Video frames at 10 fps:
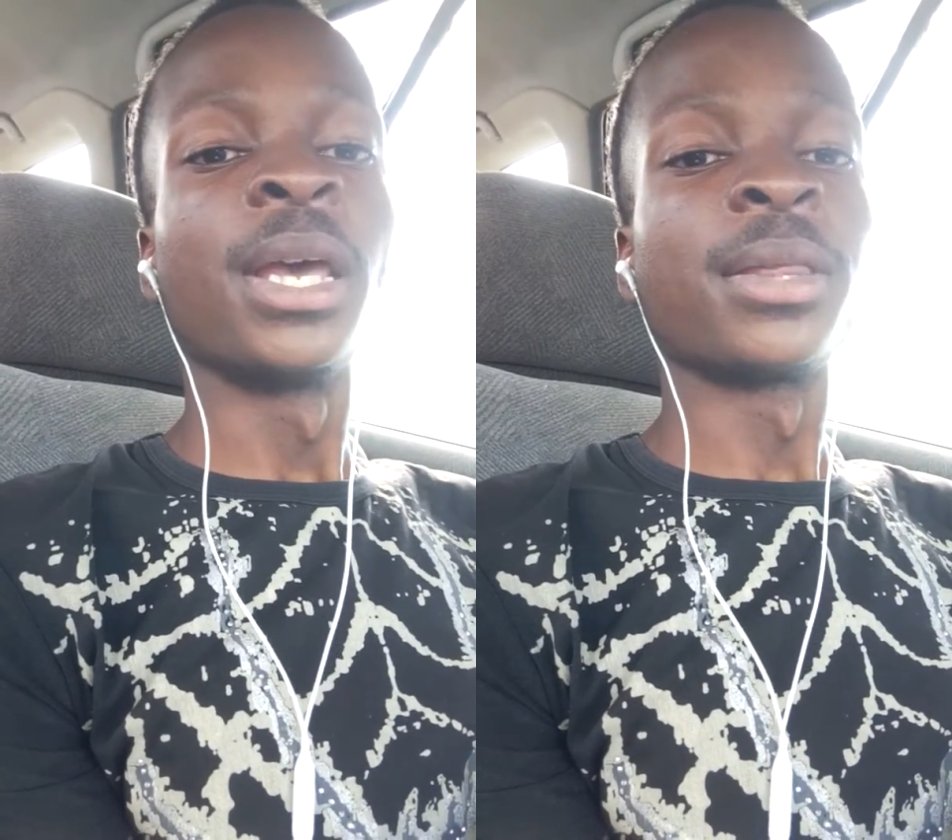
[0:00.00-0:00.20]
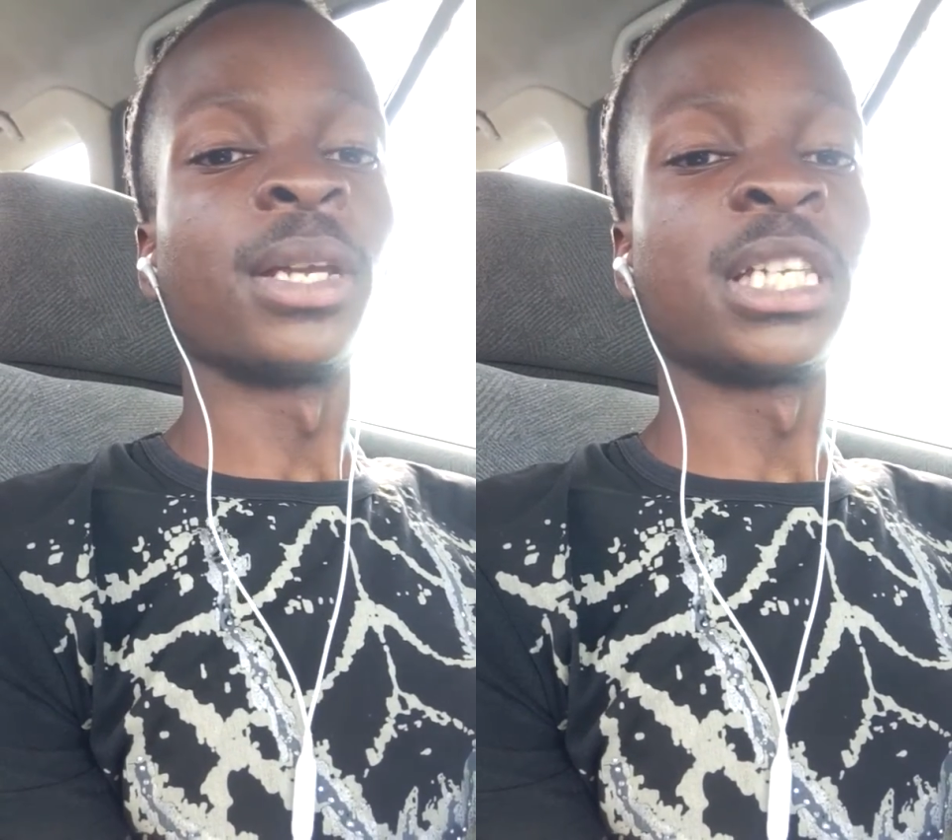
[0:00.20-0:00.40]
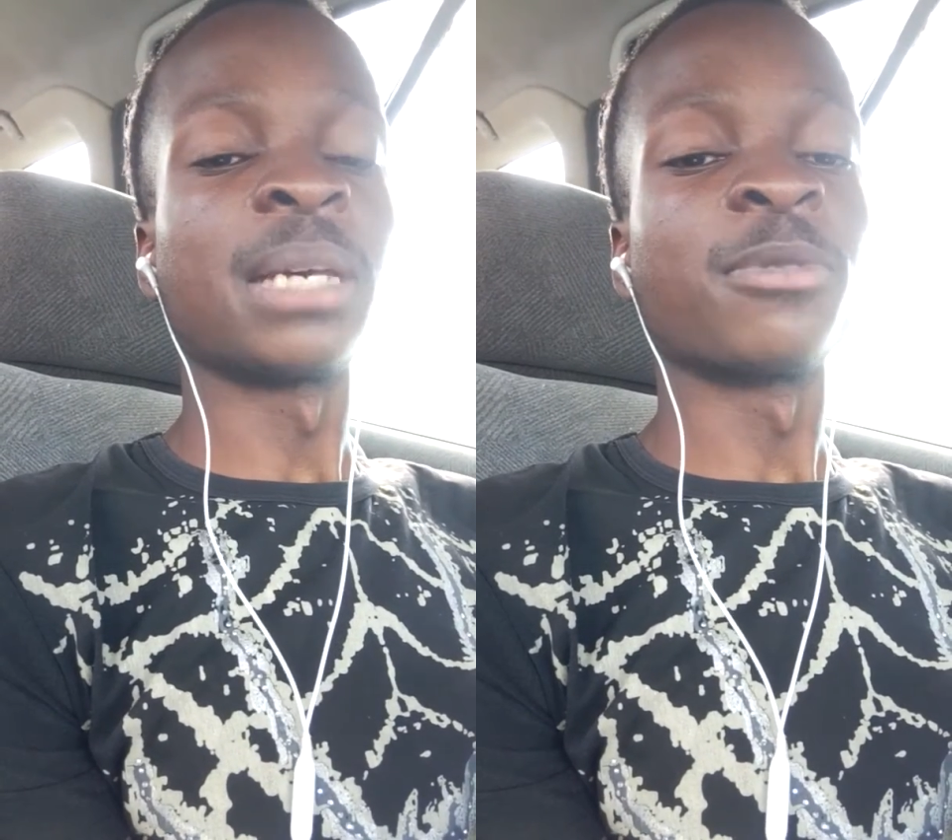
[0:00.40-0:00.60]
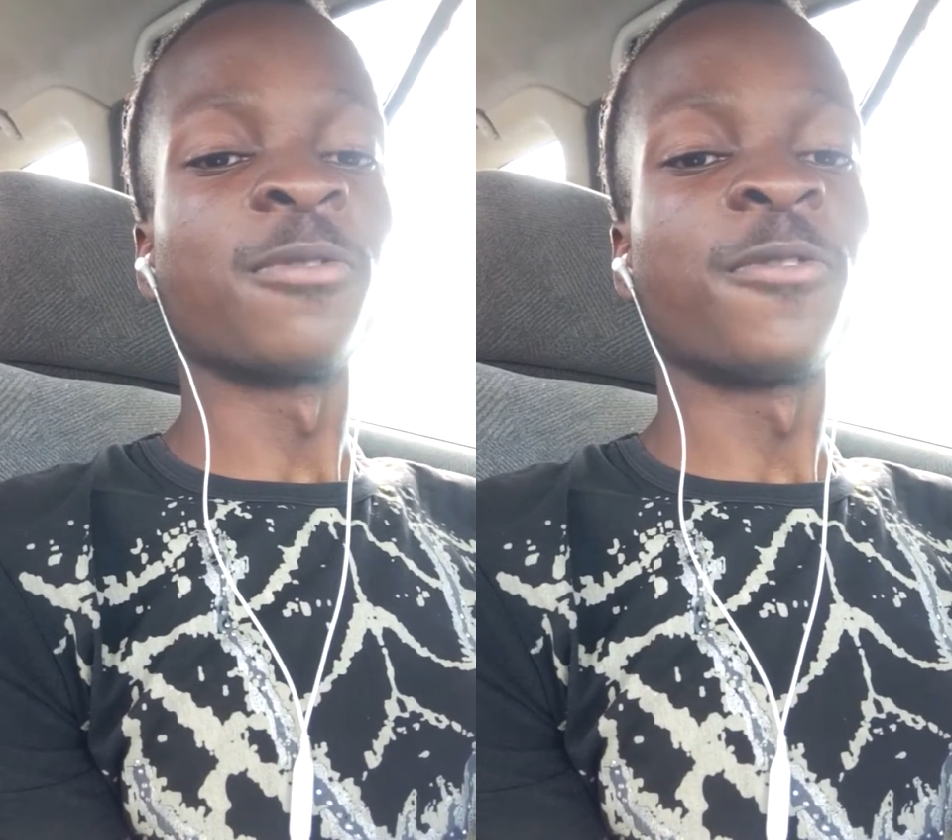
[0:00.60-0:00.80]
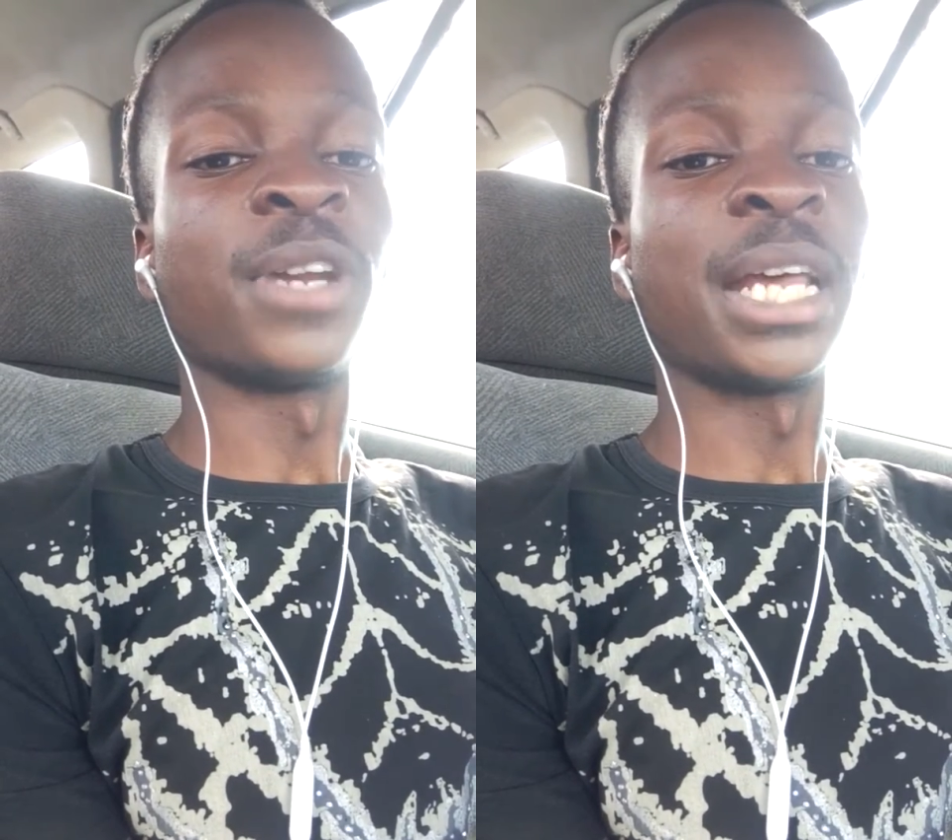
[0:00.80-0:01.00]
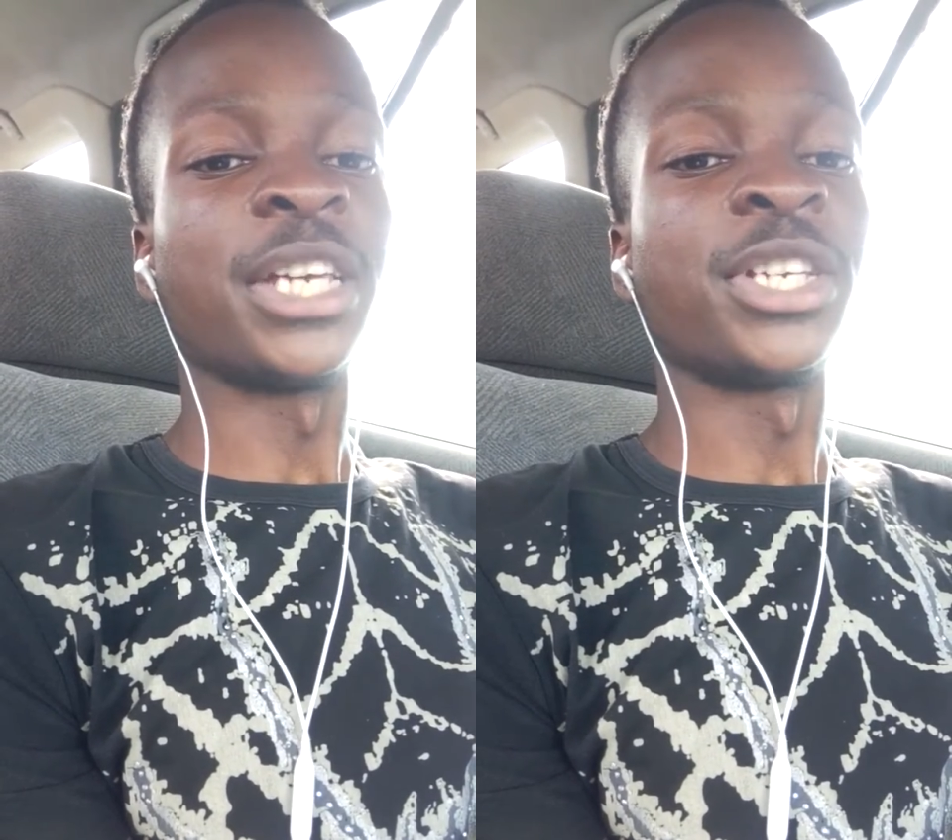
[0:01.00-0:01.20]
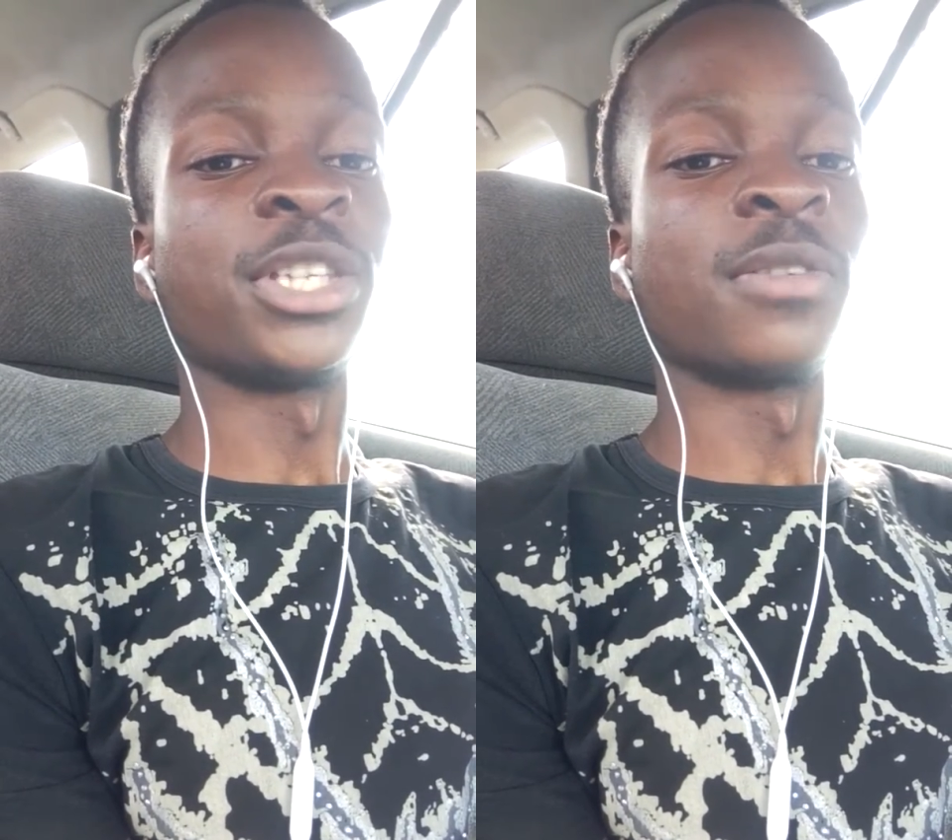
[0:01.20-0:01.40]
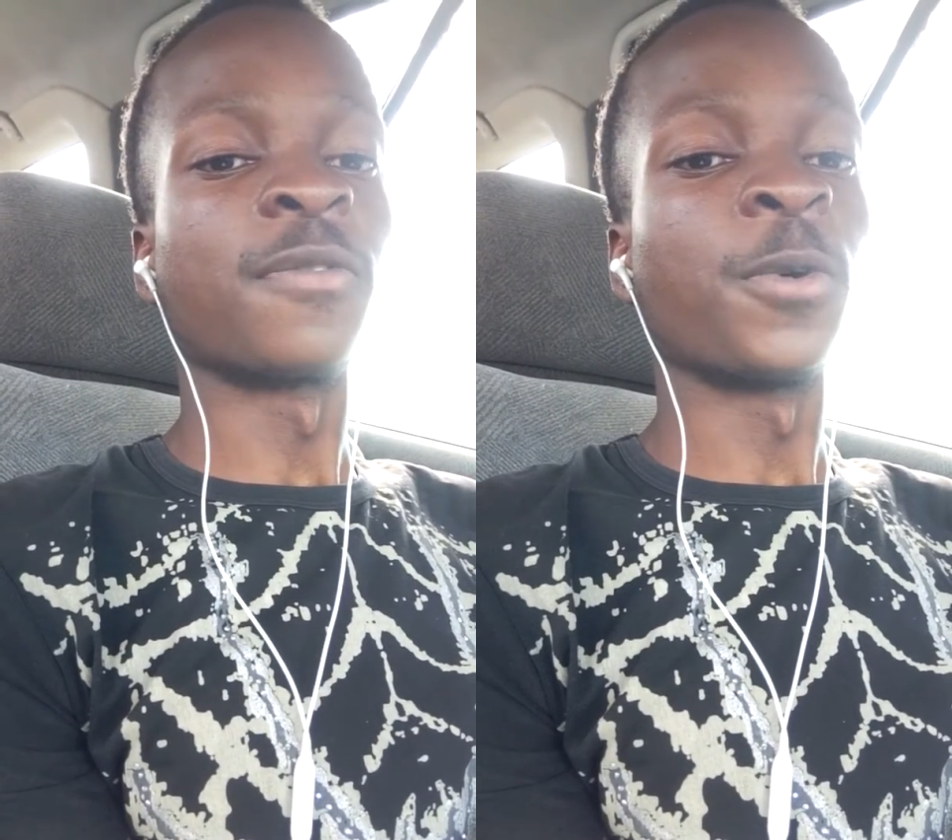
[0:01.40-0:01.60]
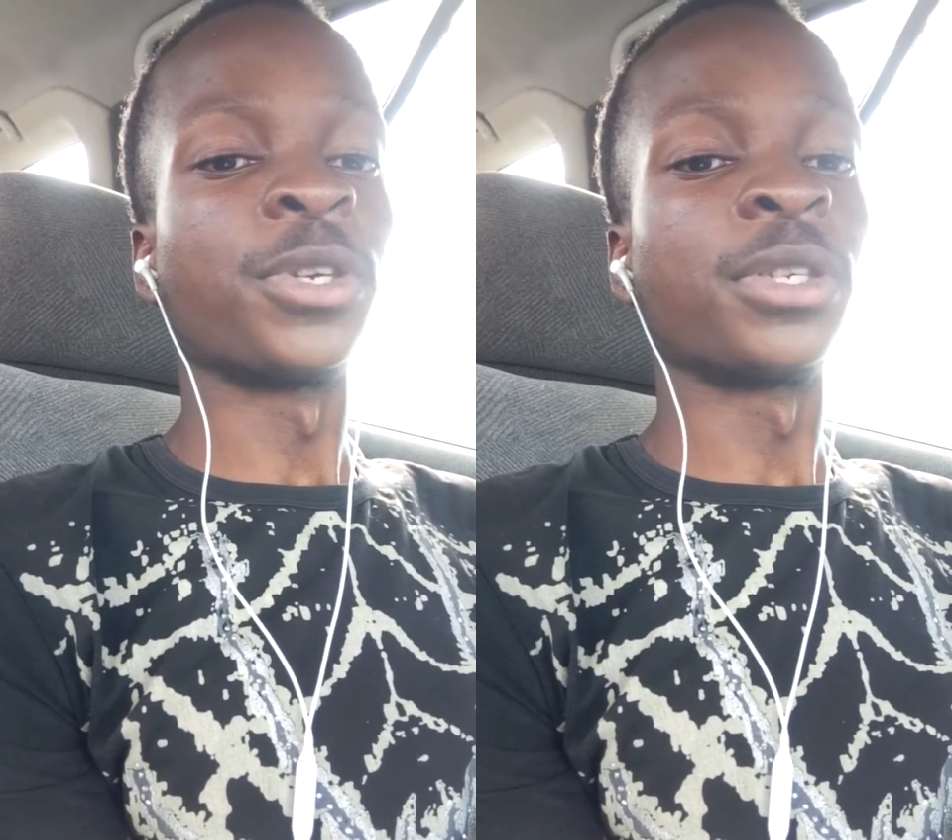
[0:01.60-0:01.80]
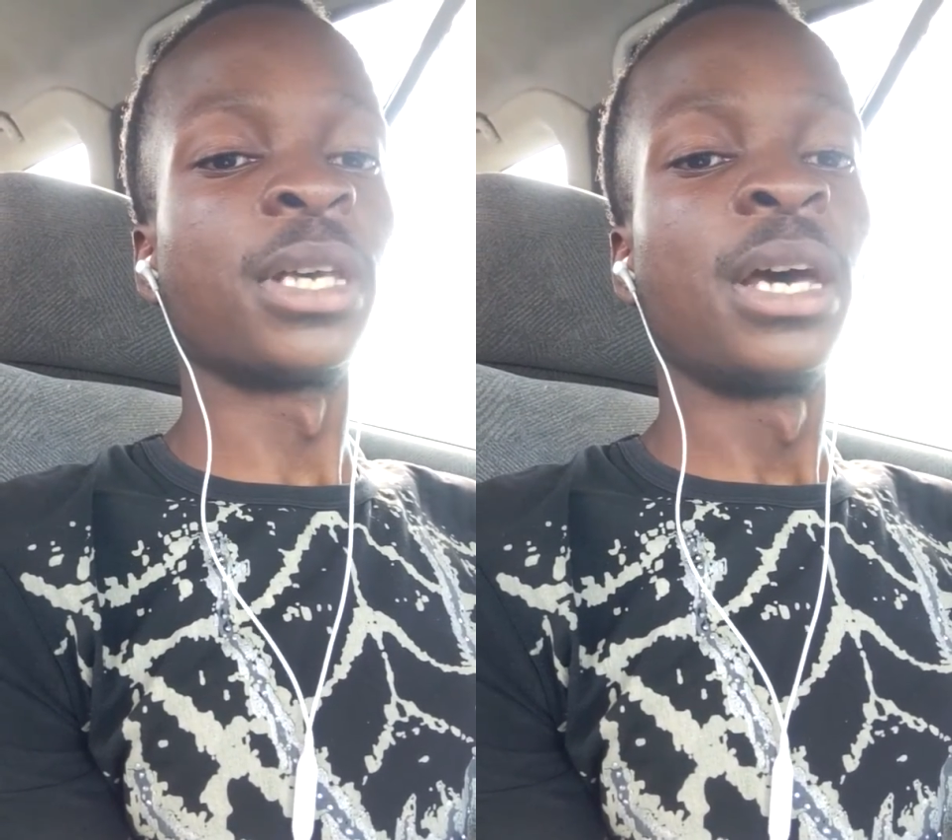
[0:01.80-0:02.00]
Then in terms of relations, of
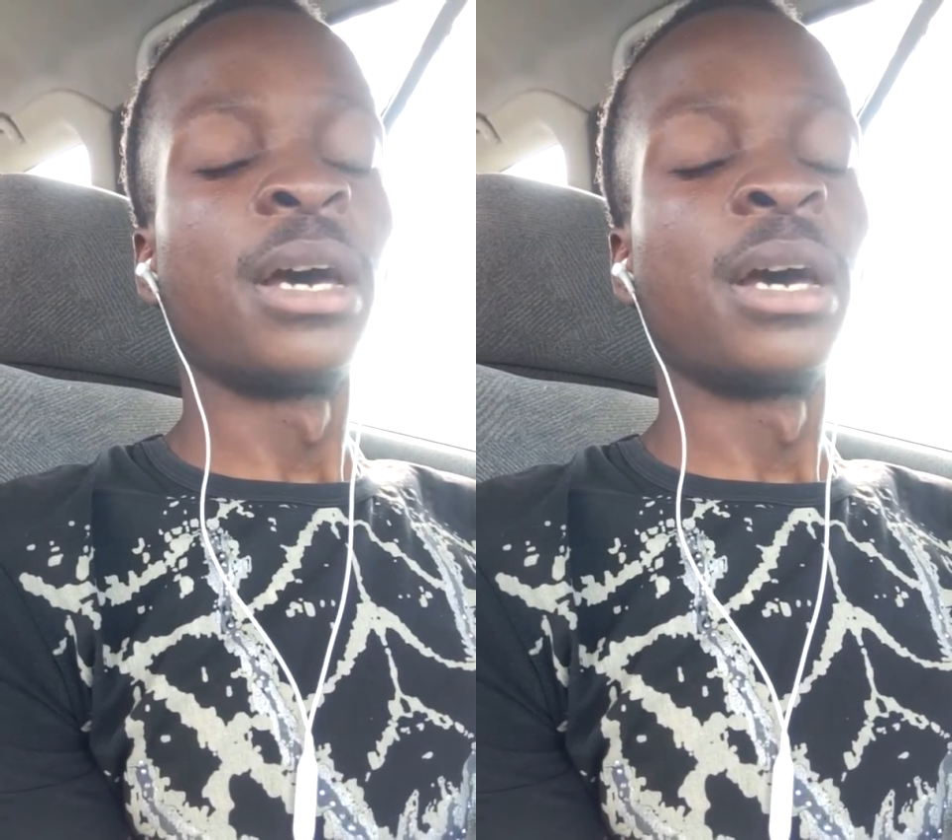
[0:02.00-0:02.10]
course,